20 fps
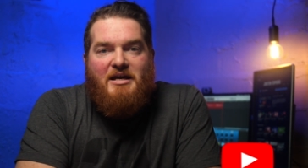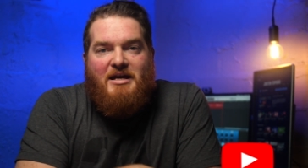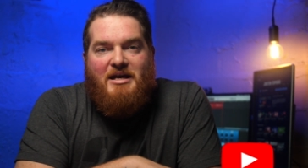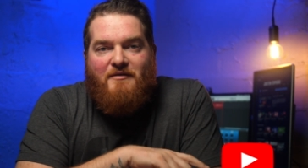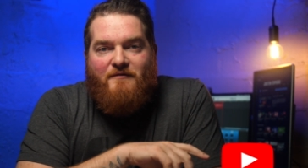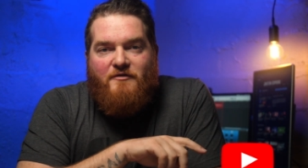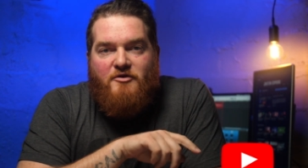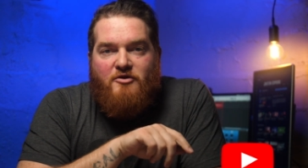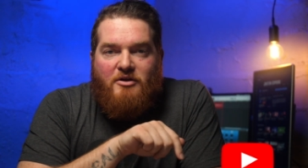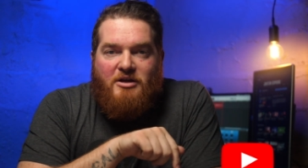
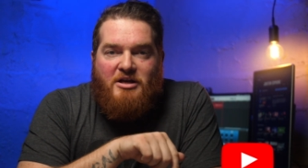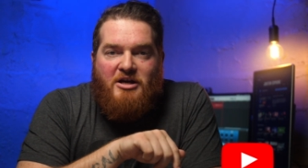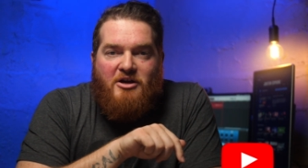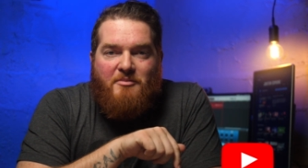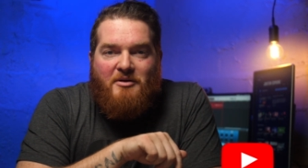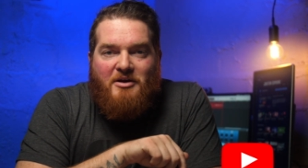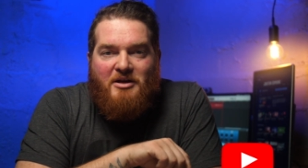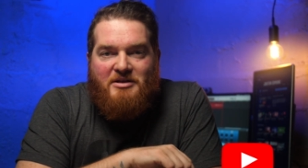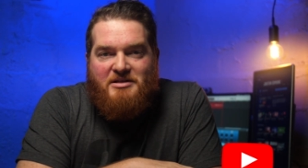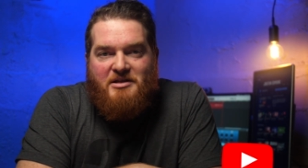If you're here
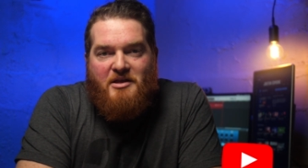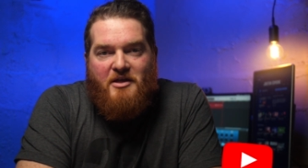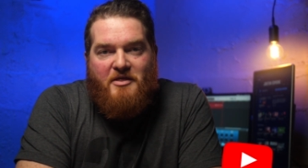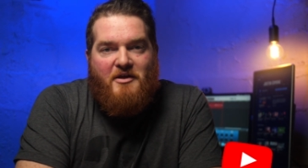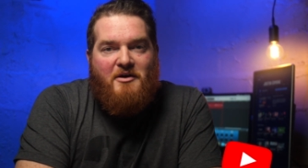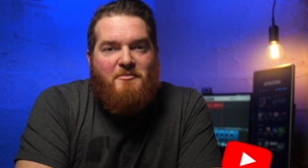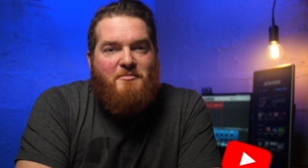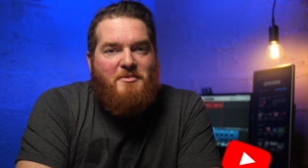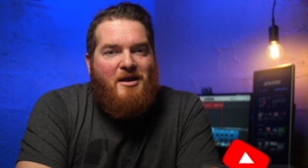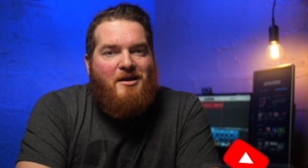because of the
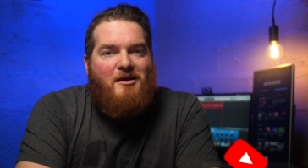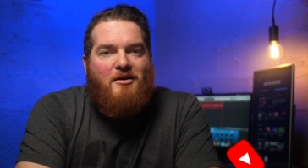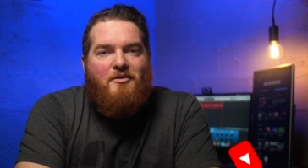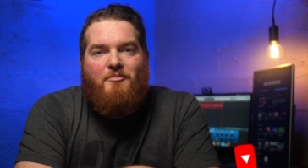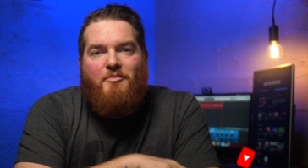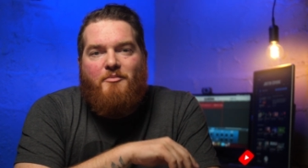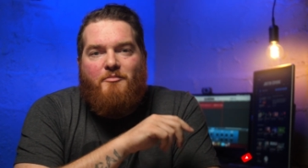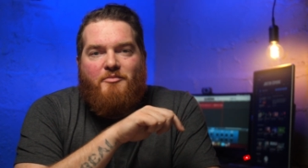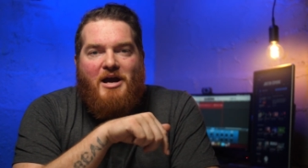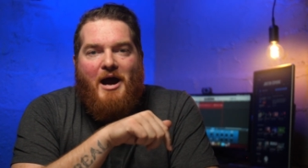
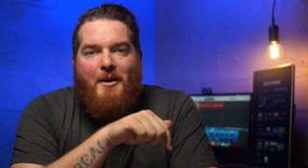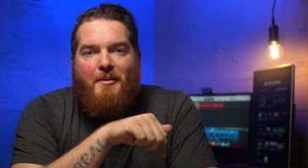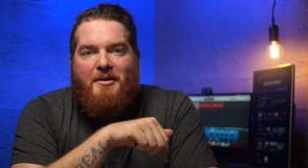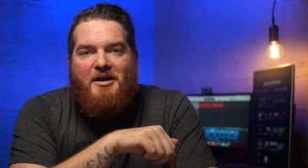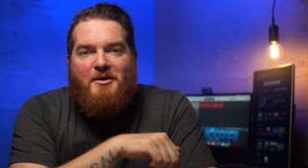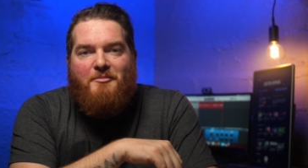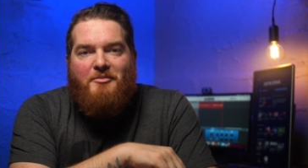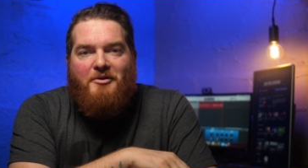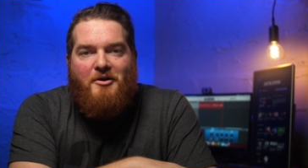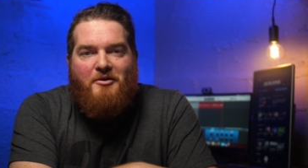thumbnail,
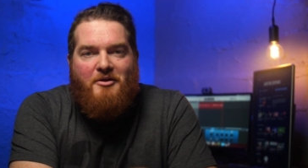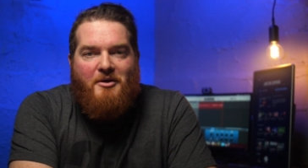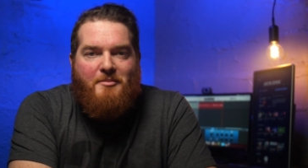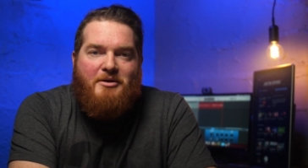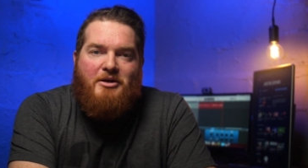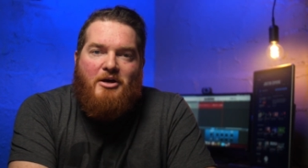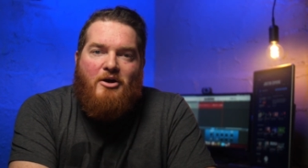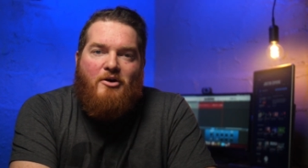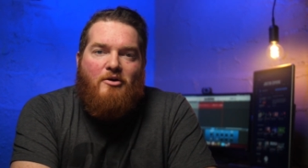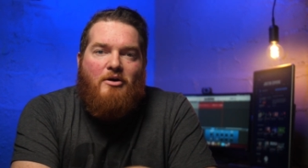comment down below, let
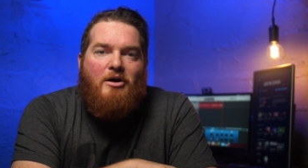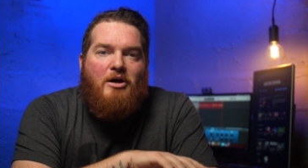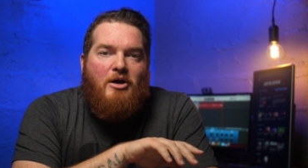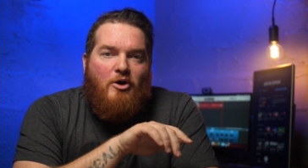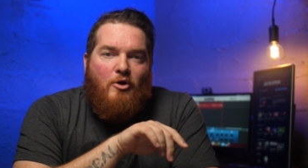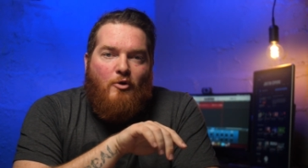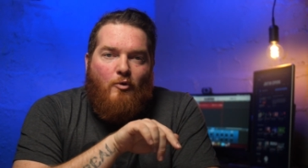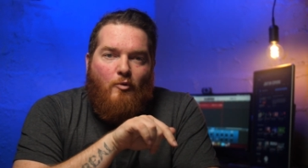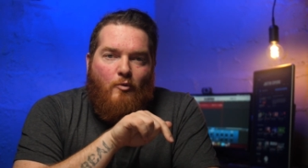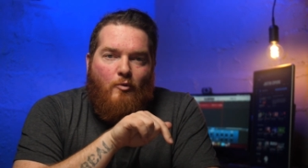me know
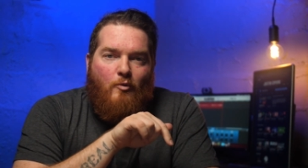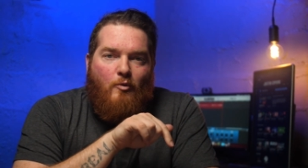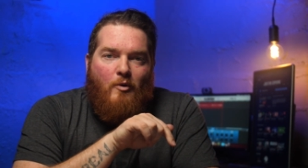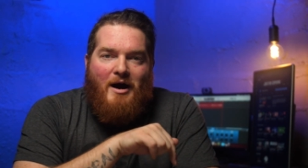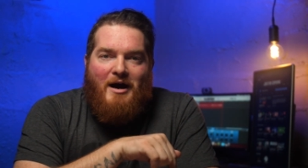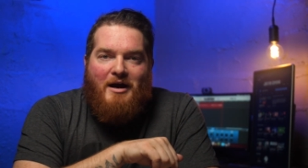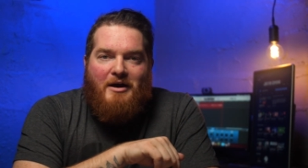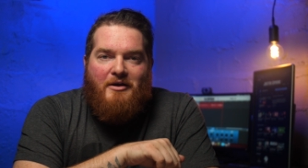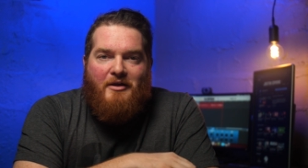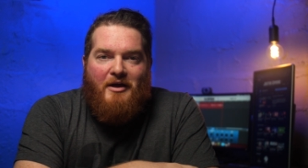
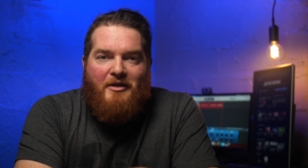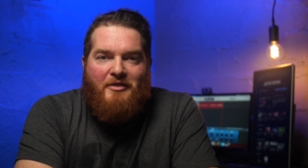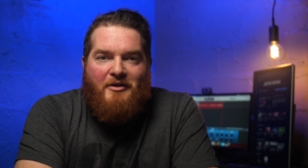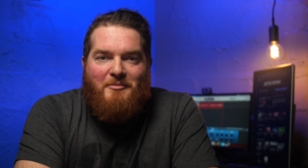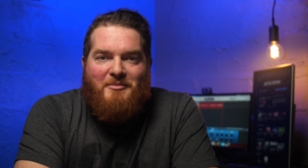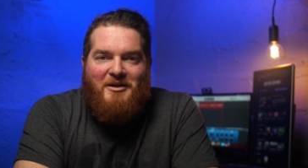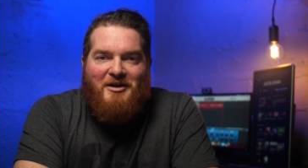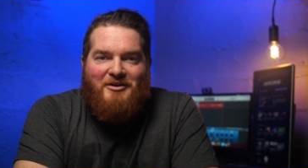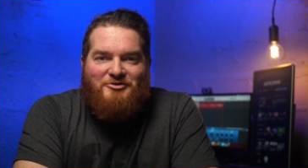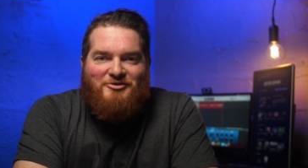why that
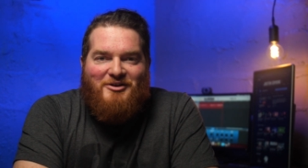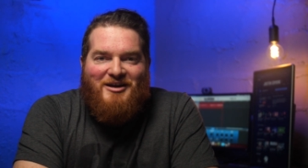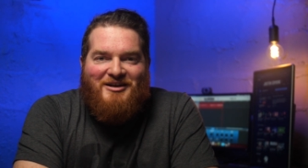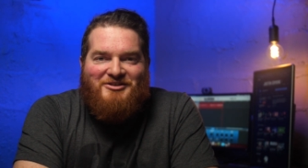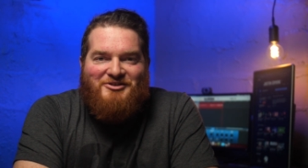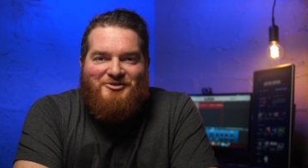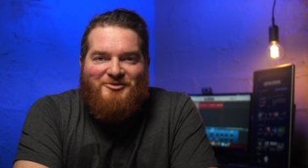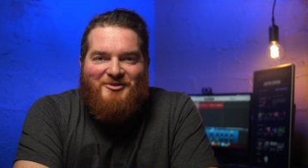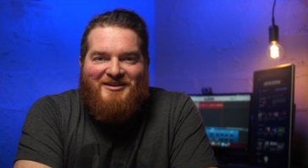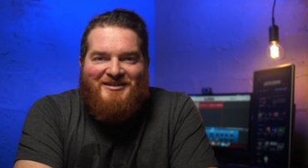thumbnail
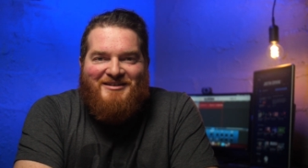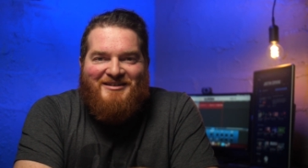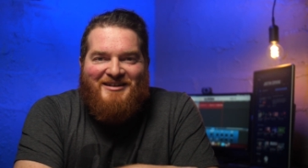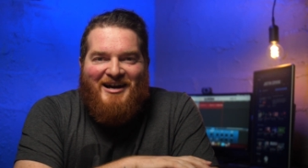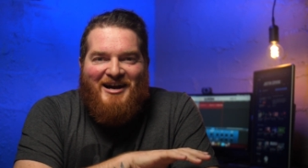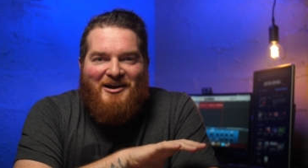dragged you in.